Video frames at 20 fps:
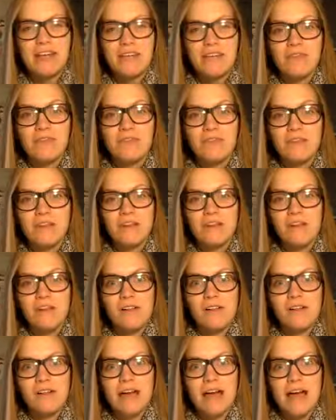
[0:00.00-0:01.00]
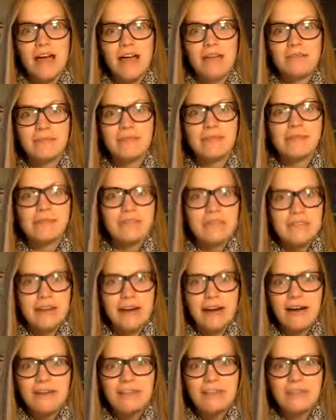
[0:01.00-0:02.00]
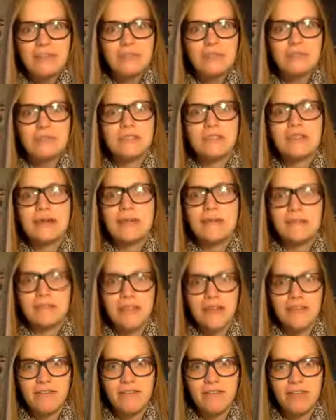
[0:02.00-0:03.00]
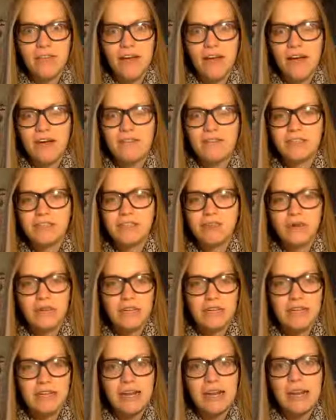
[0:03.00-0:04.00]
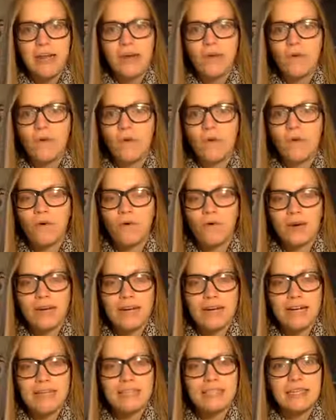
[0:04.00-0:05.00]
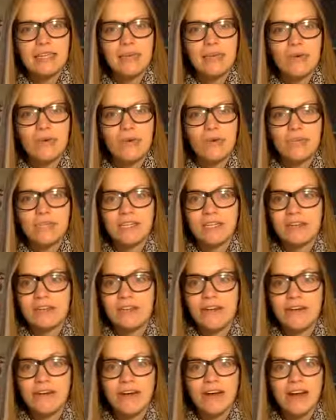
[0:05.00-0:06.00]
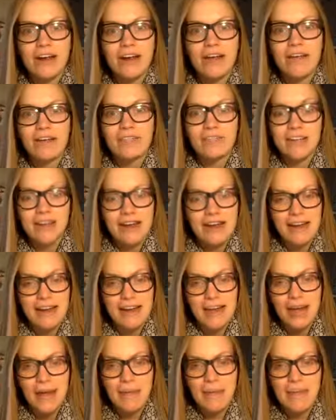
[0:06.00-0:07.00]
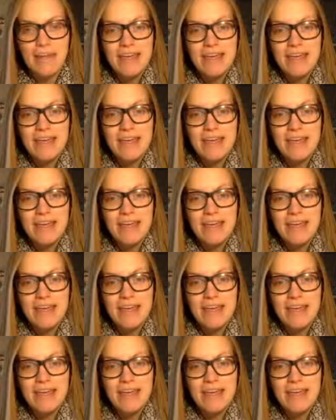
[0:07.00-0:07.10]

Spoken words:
feel some desire to do some level of spring cleaning or organizing or decluttering or tidying up